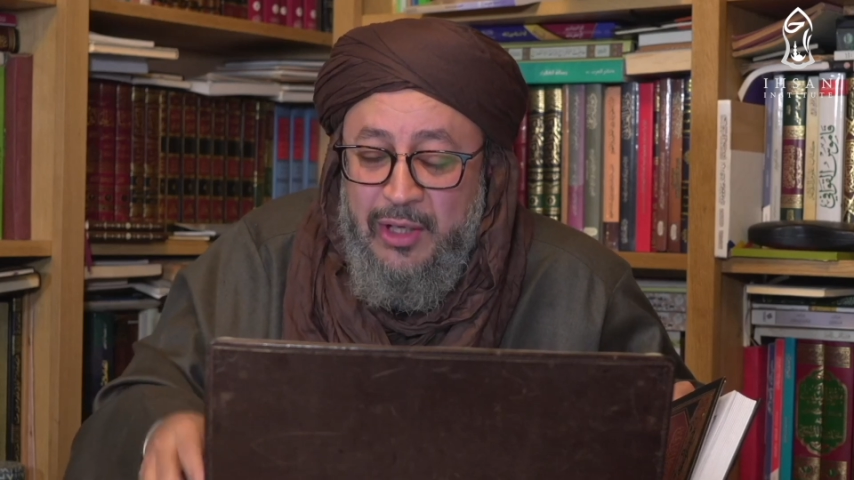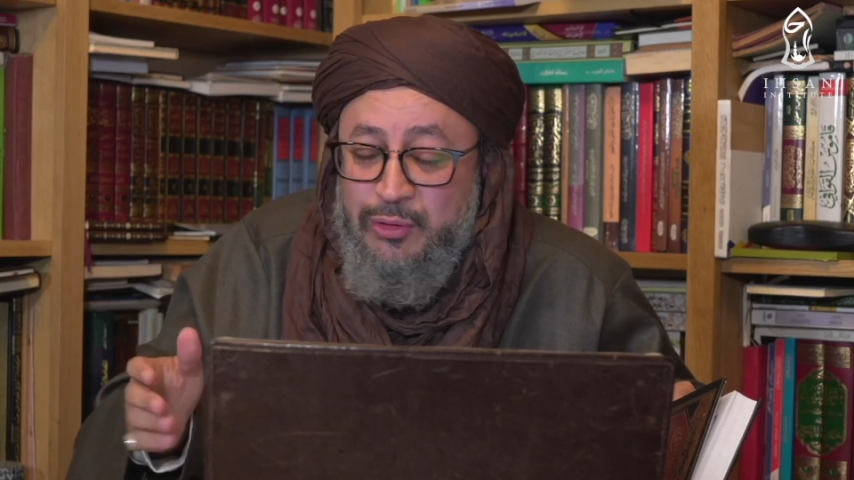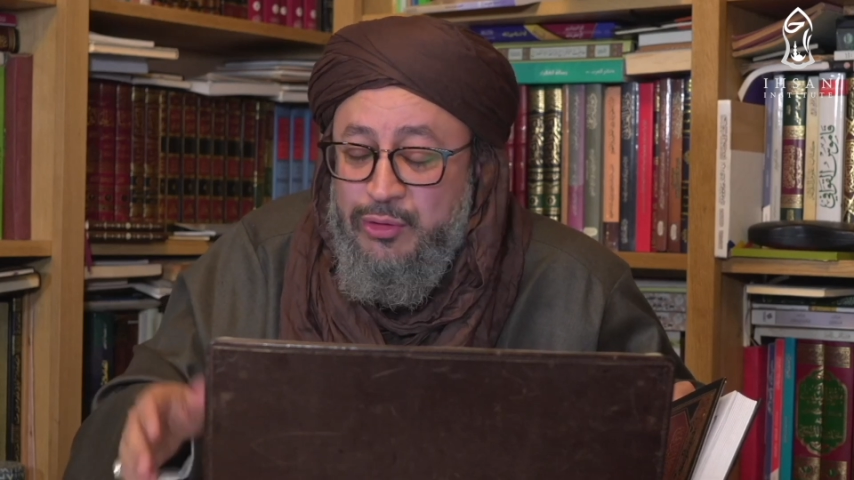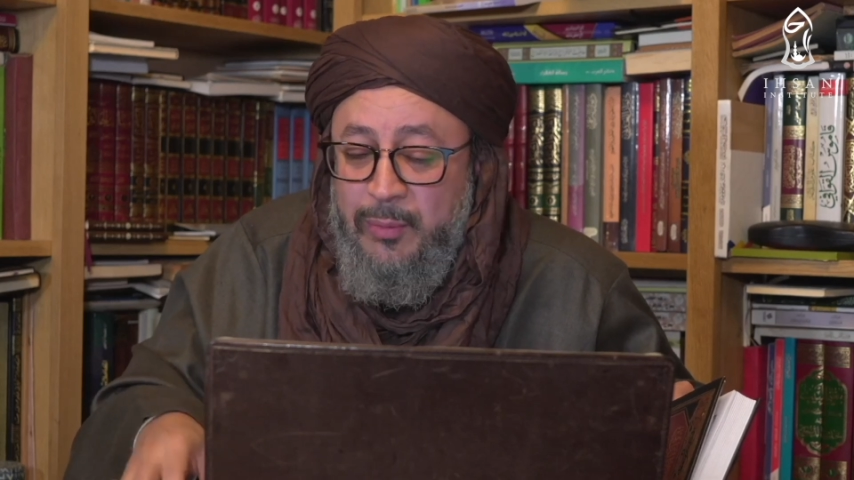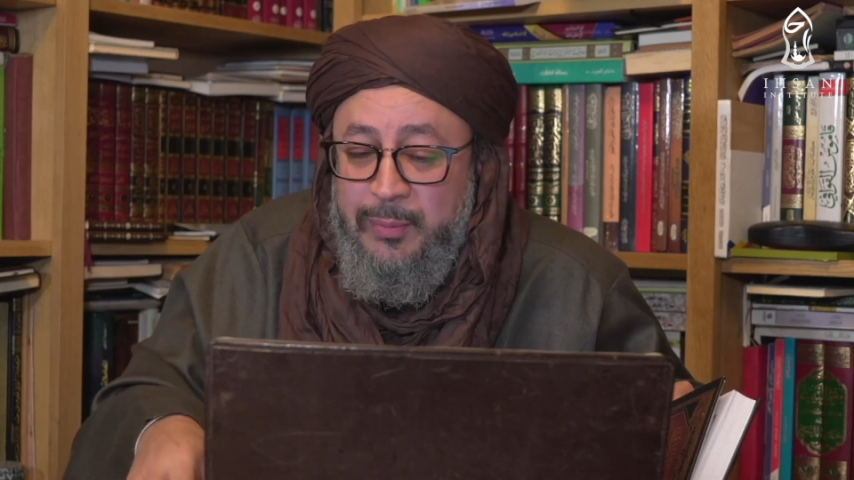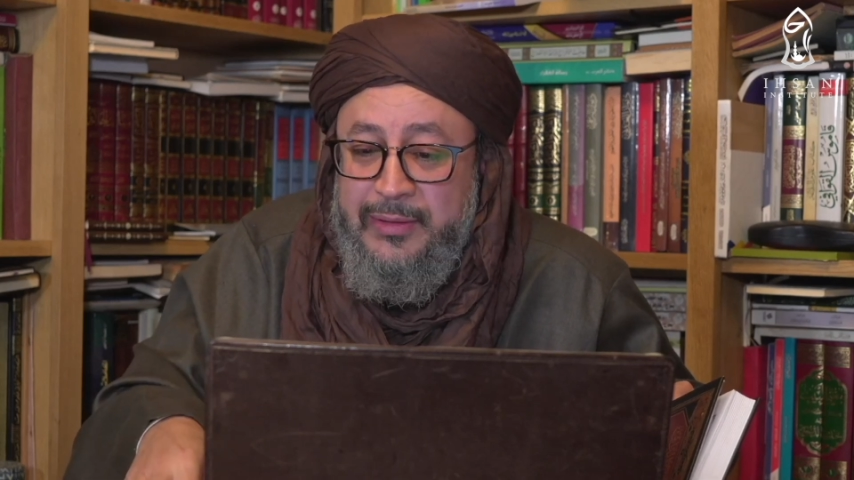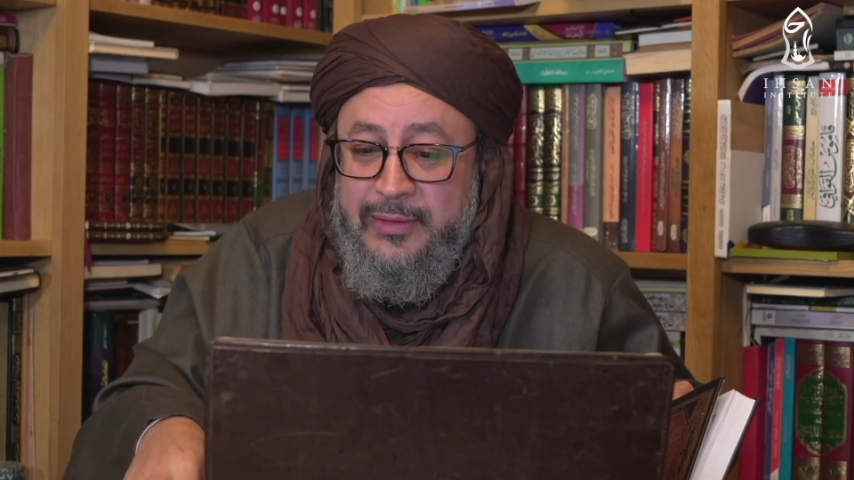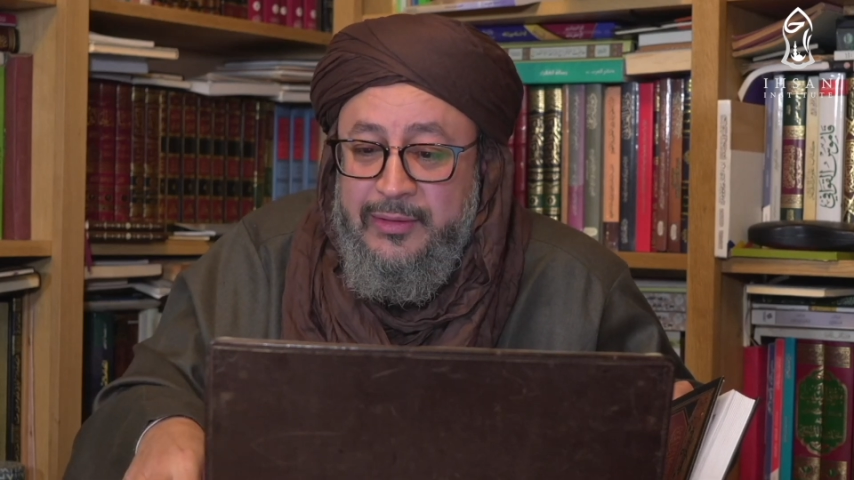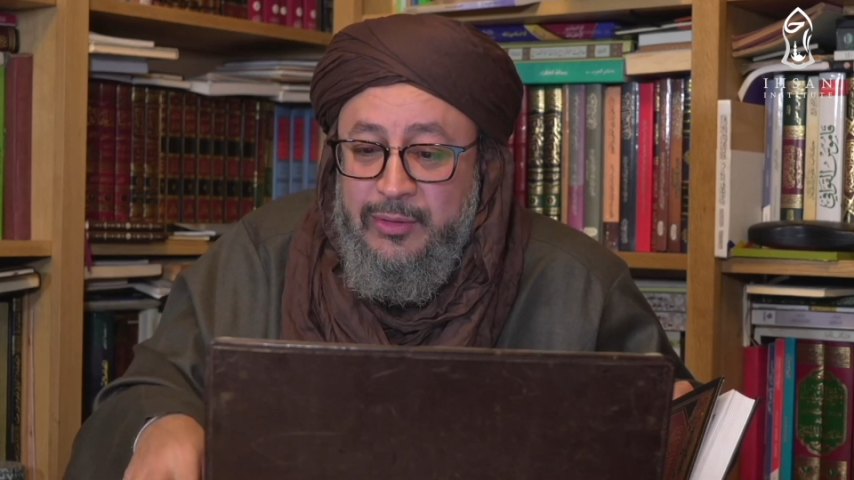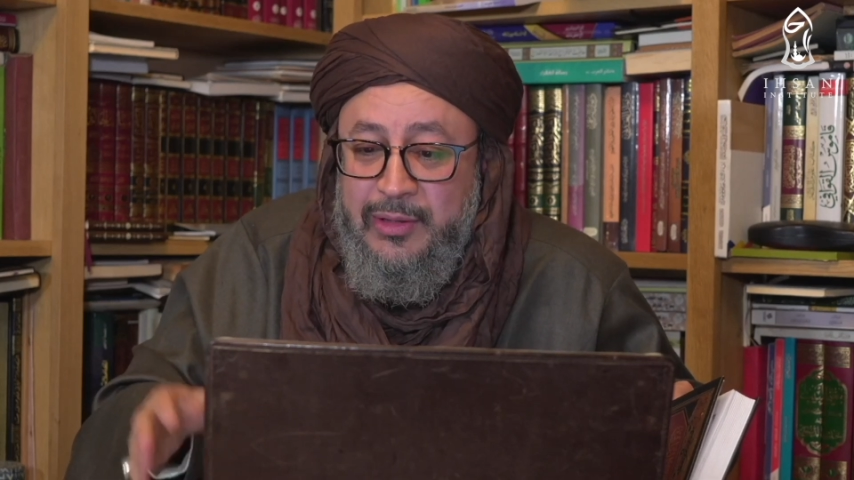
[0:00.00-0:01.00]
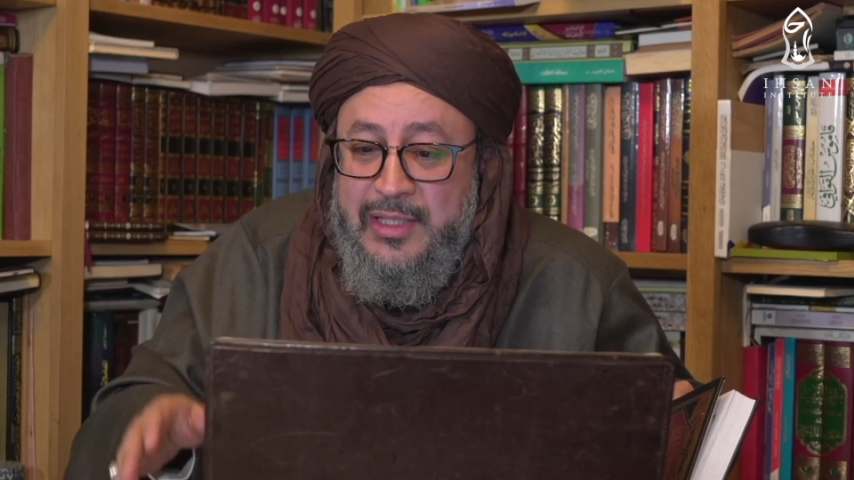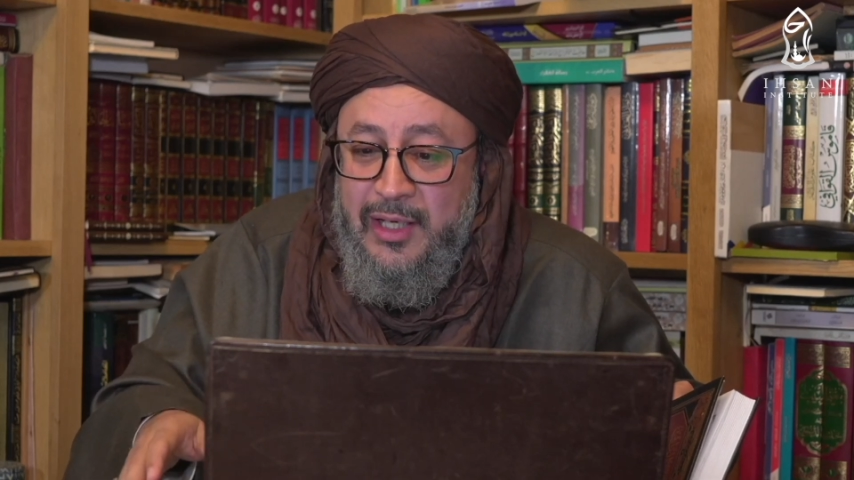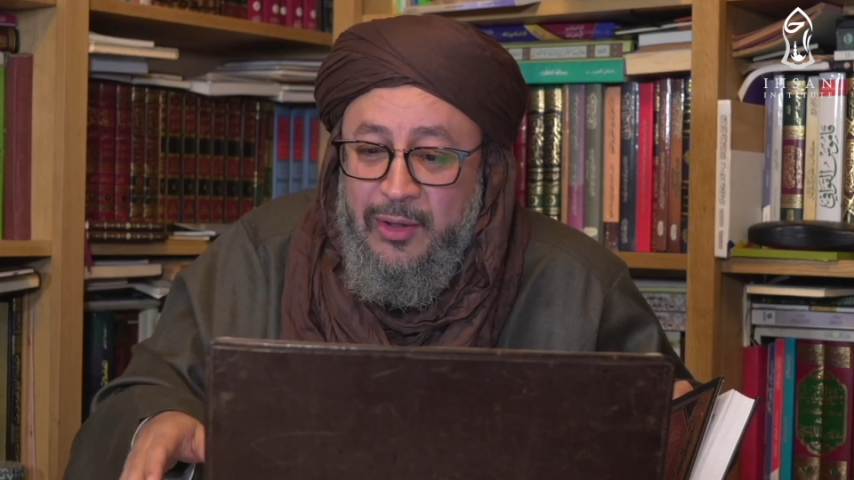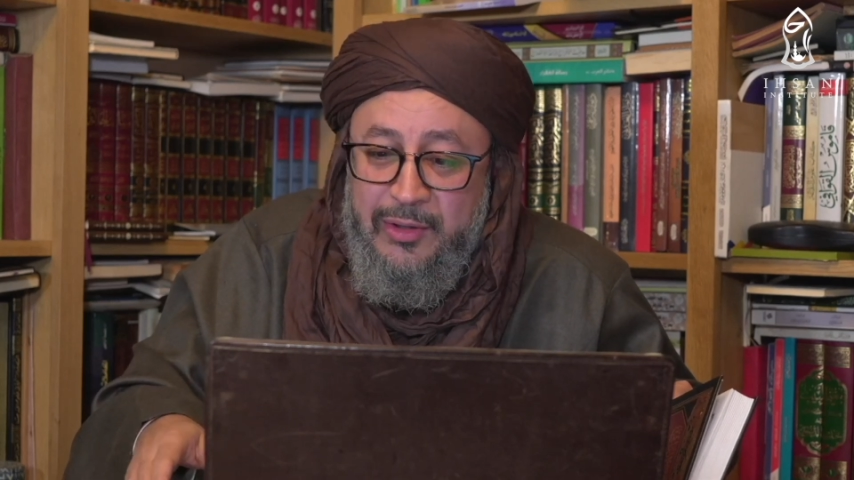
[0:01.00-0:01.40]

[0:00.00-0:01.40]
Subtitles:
I grew up in Tunisia,